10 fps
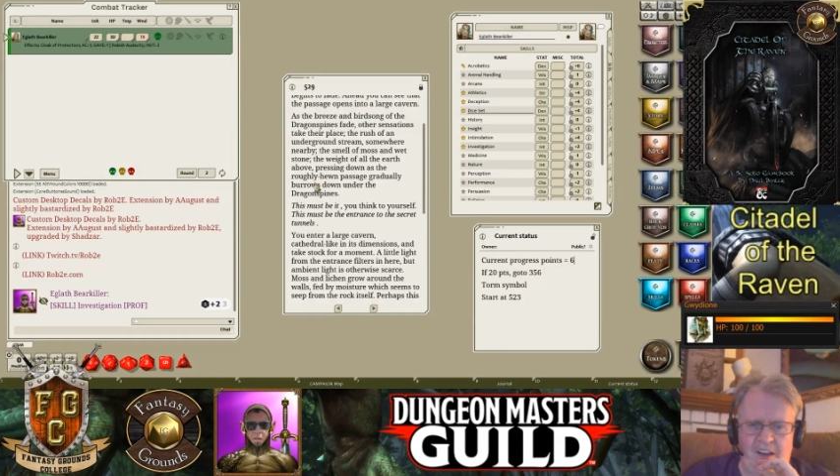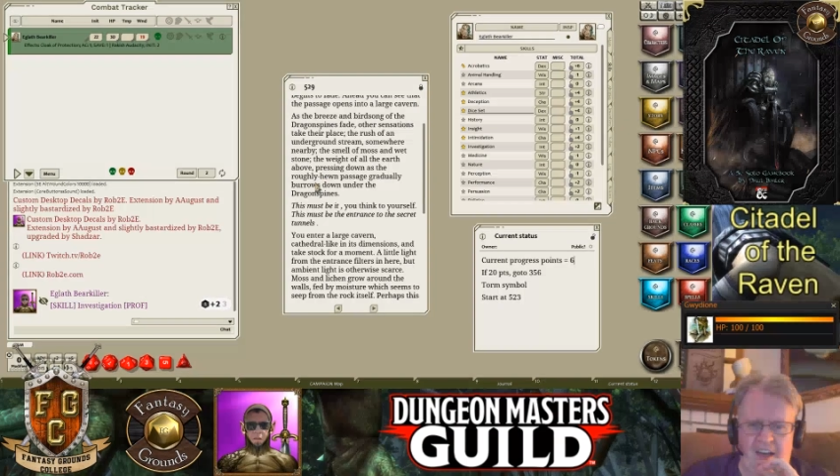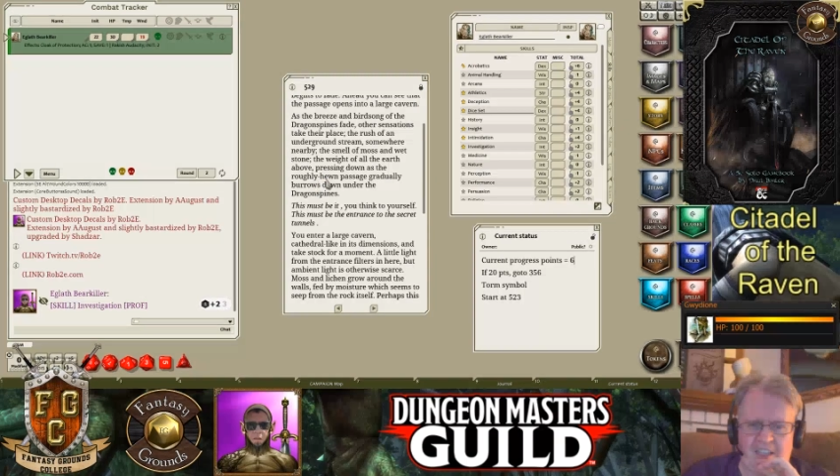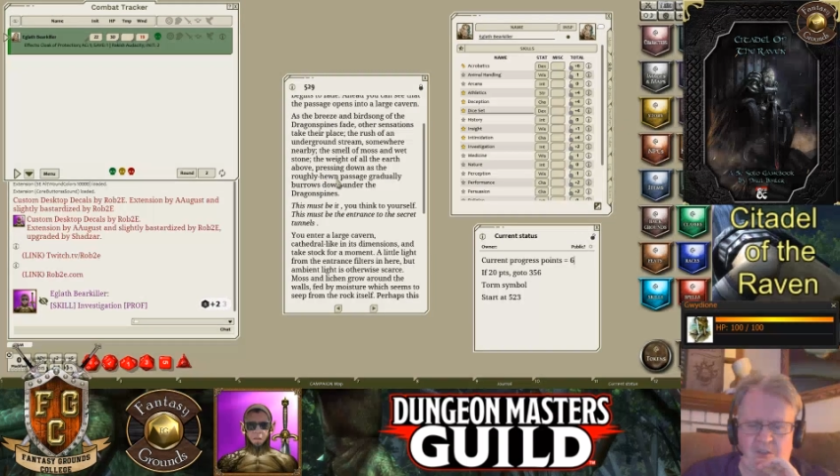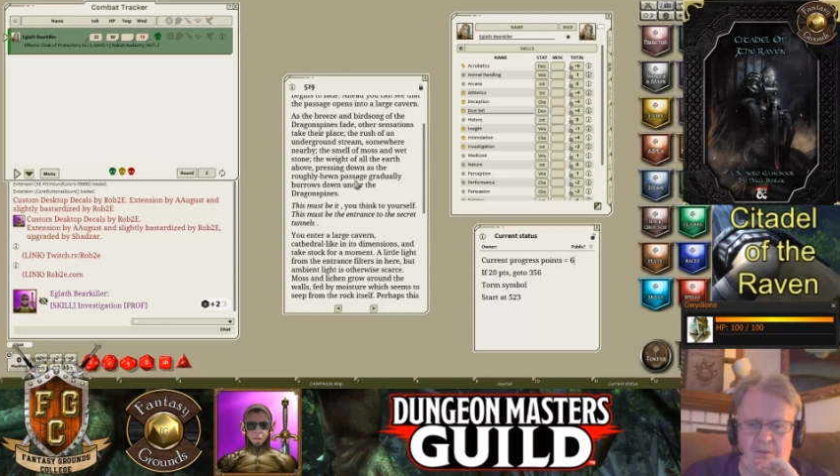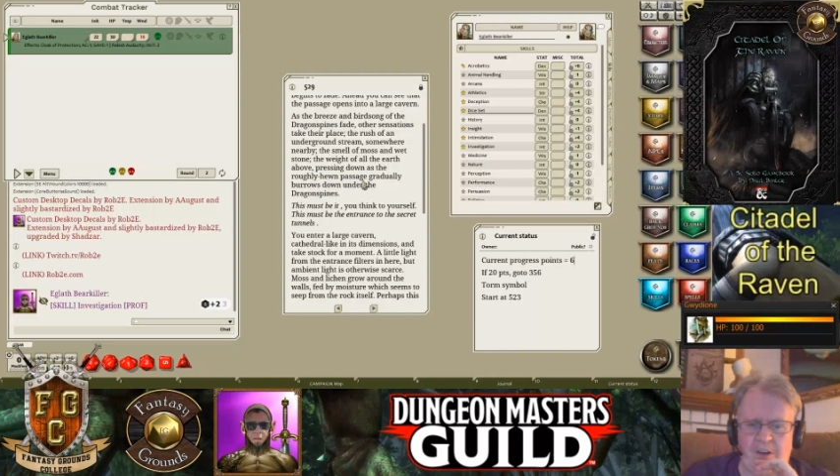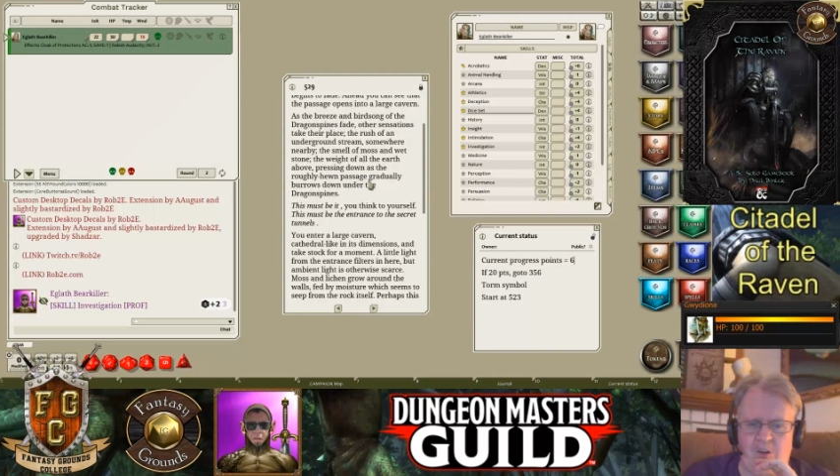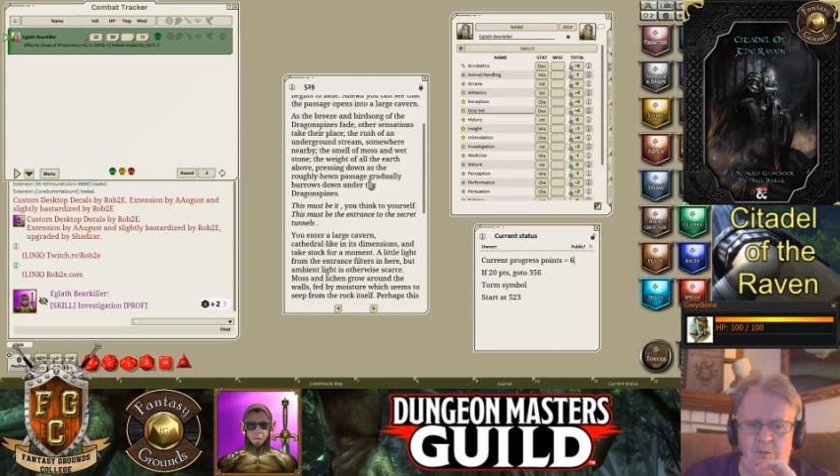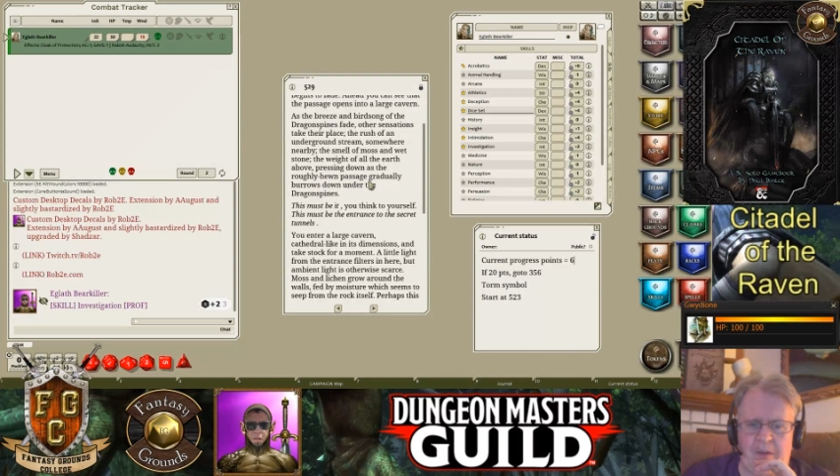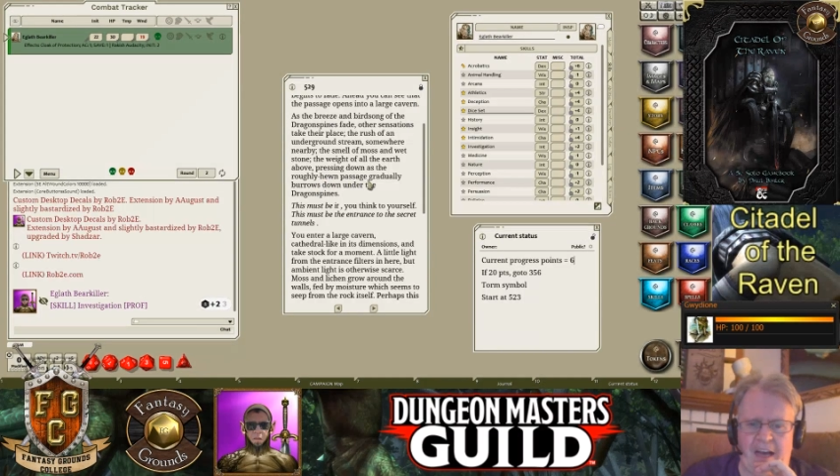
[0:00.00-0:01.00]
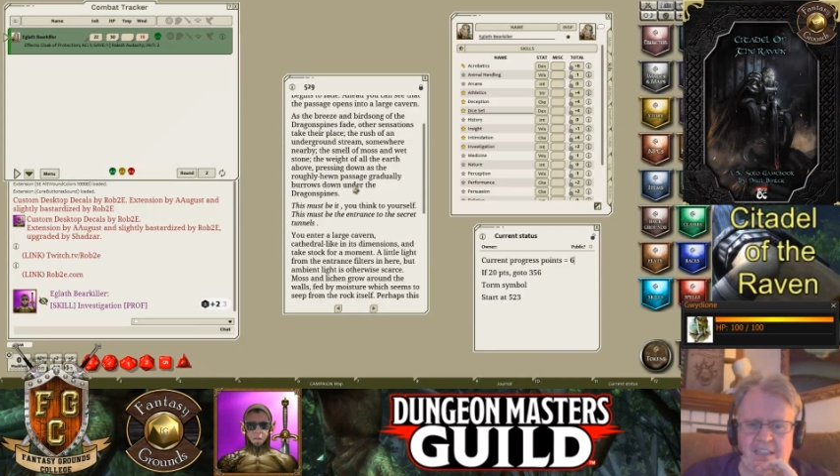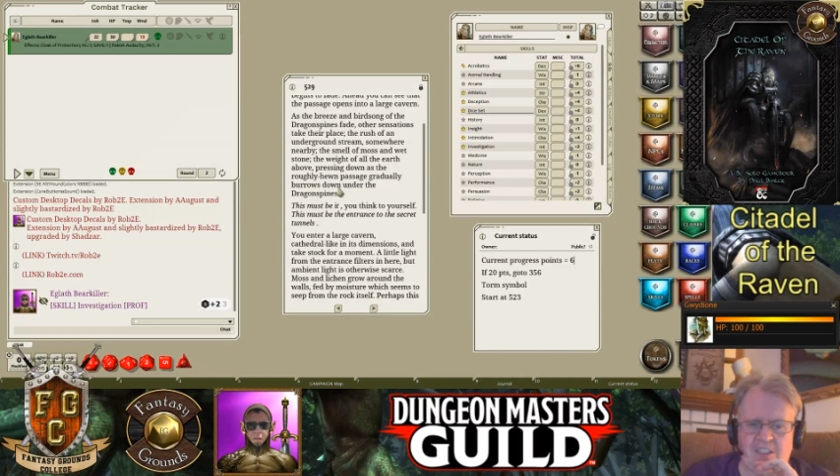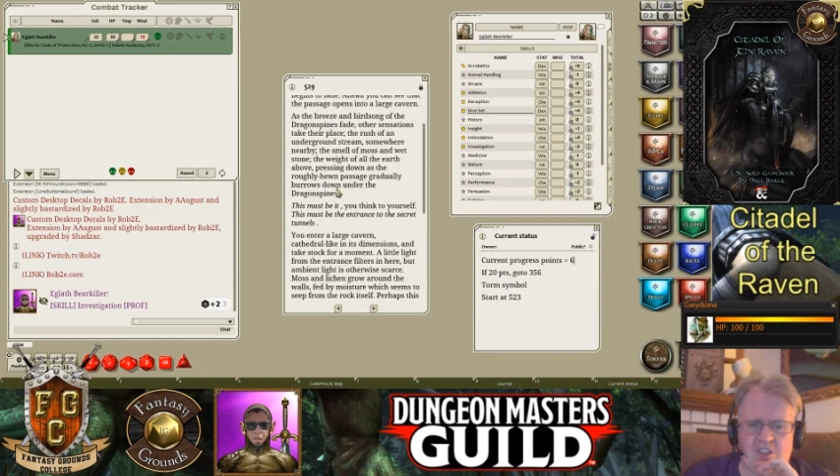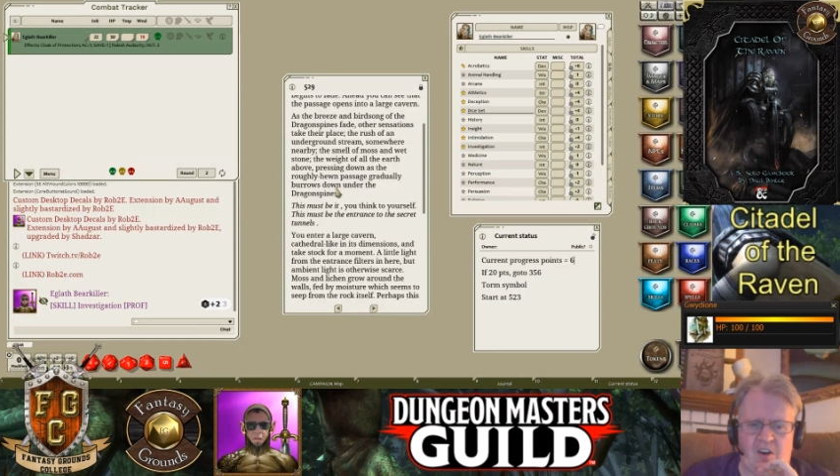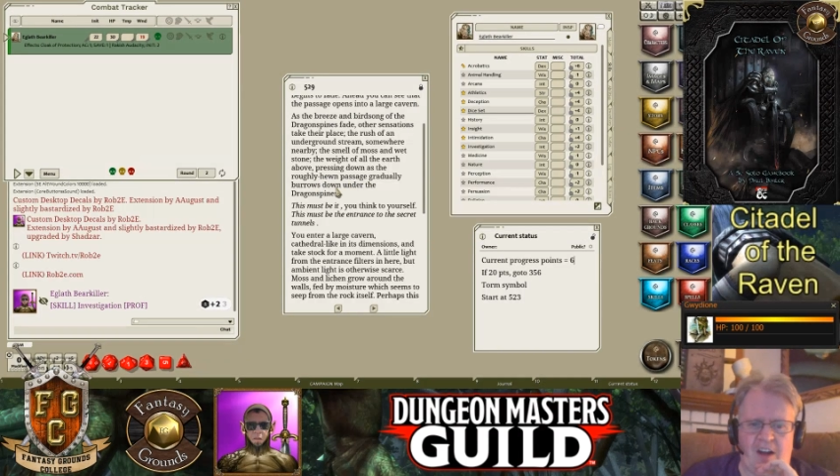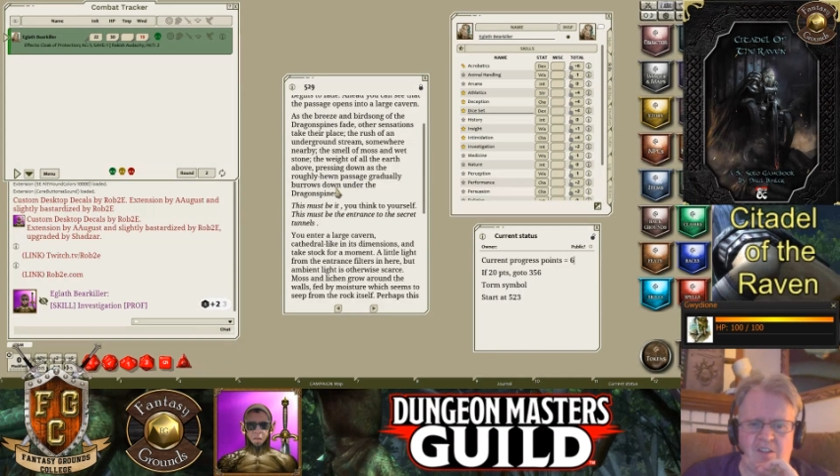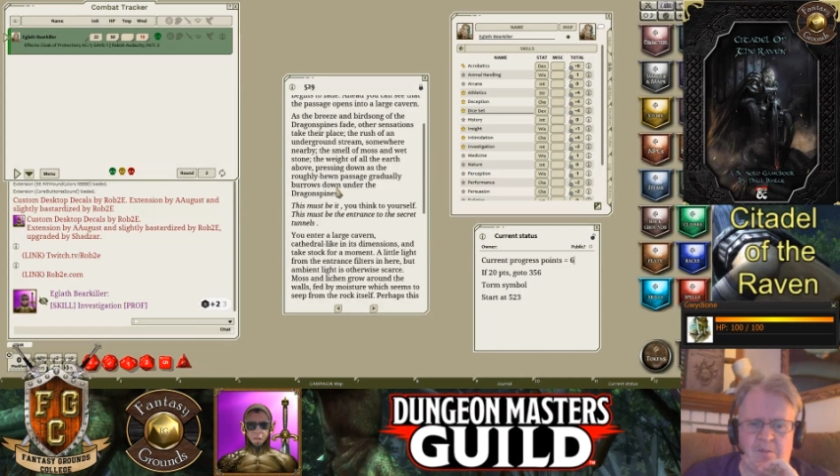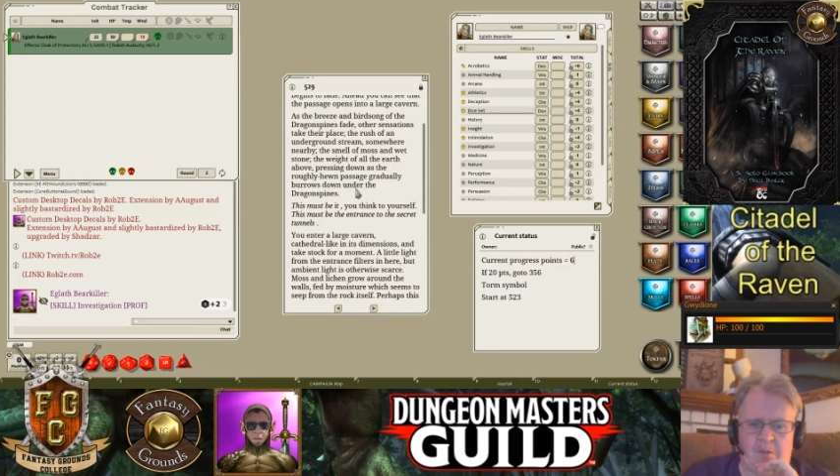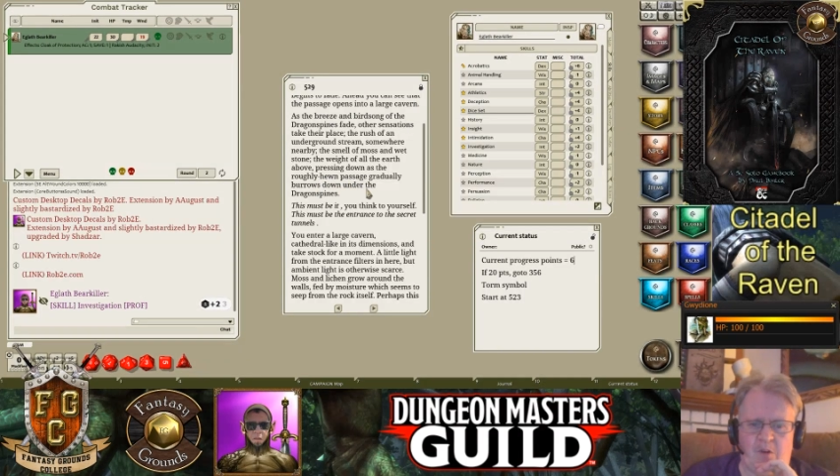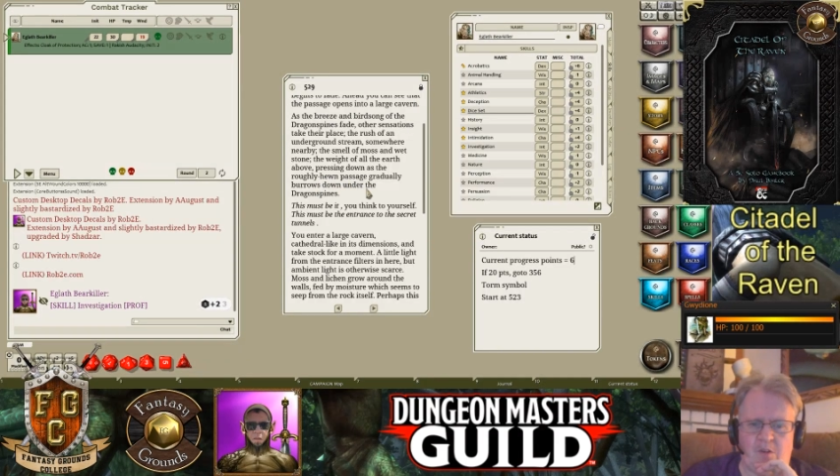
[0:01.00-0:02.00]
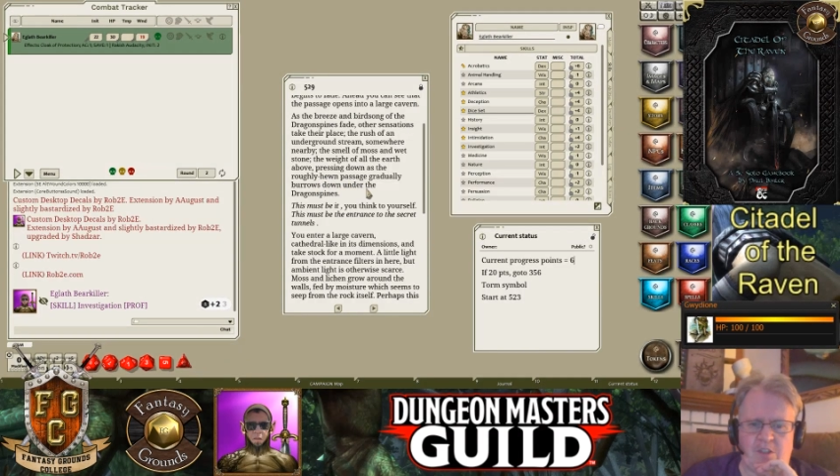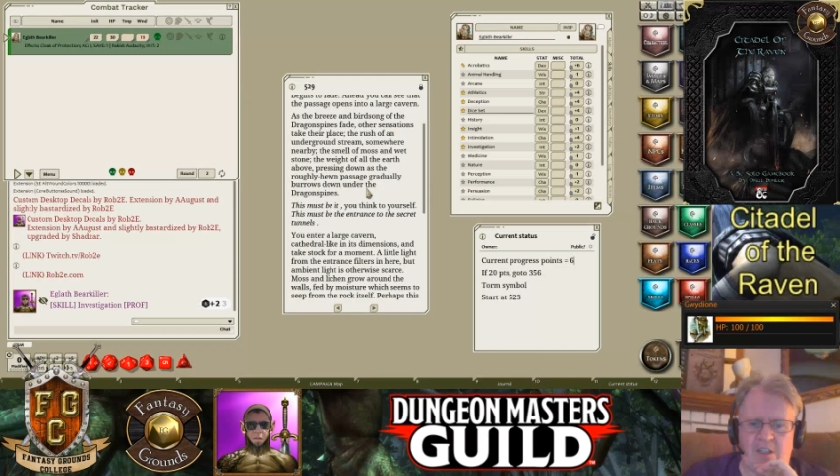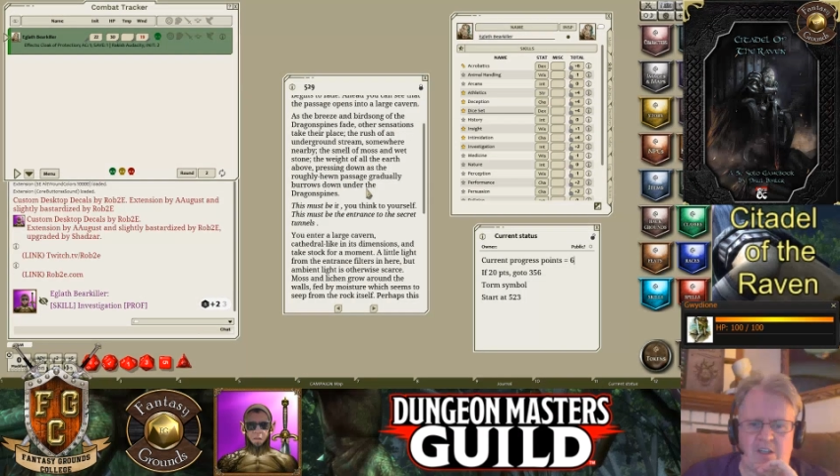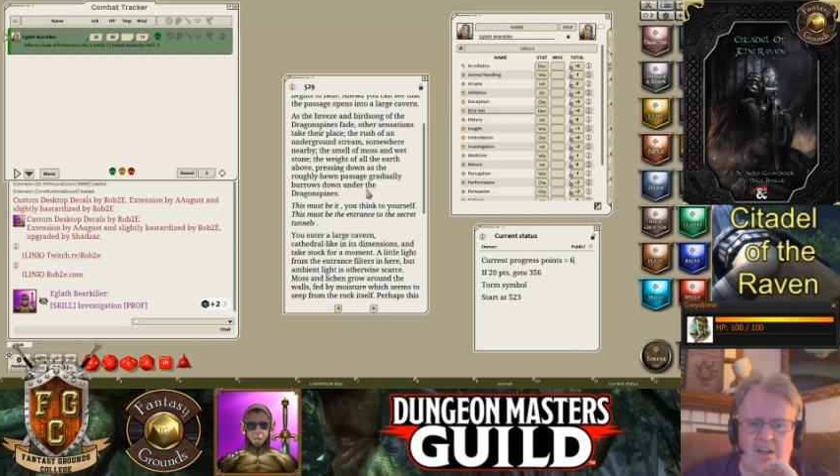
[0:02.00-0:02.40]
as a roughly hewn passage gradually burrows